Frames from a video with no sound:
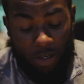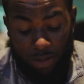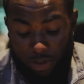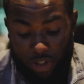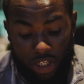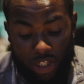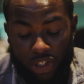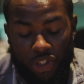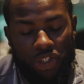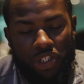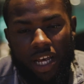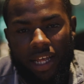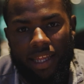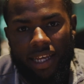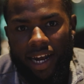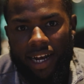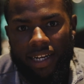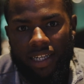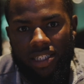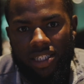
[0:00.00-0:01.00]
There's
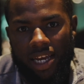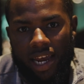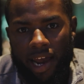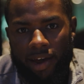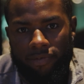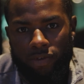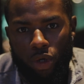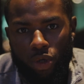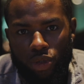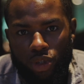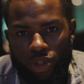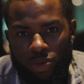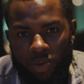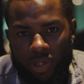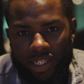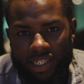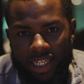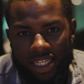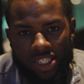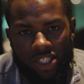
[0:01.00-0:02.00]
nothing I can say. I've told you
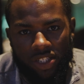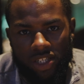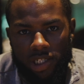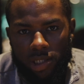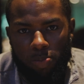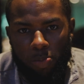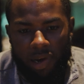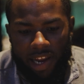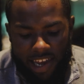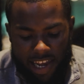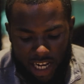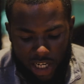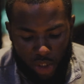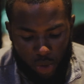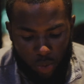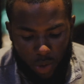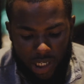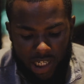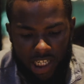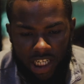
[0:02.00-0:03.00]
what it is. This plate
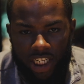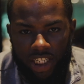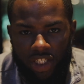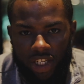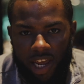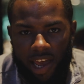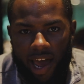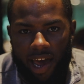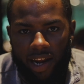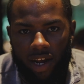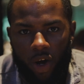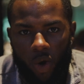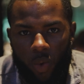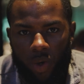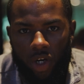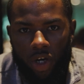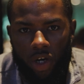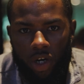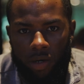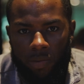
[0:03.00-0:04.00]
is what it is. They got it
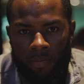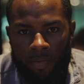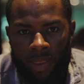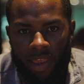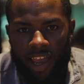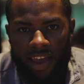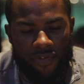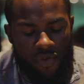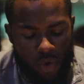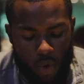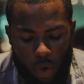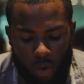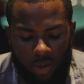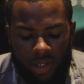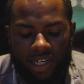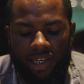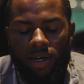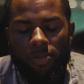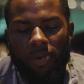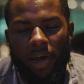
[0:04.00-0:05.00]
going on. If you
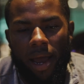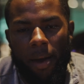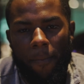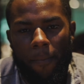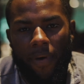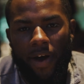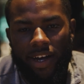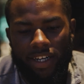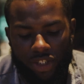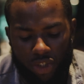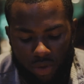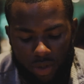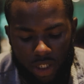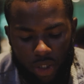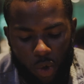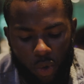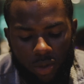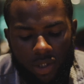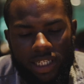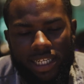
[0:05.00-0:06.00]
only come to Empire, you
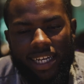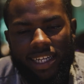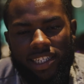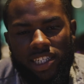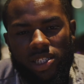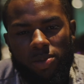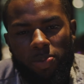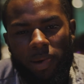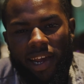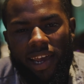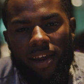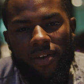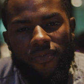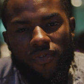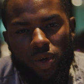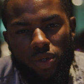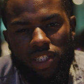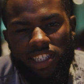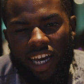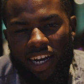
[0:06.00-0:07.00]
can only get this plate
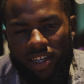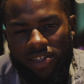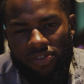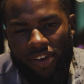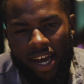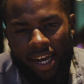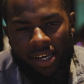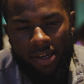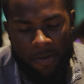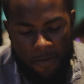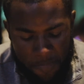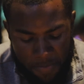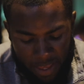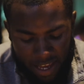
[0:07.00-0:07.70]
and feel satisfied.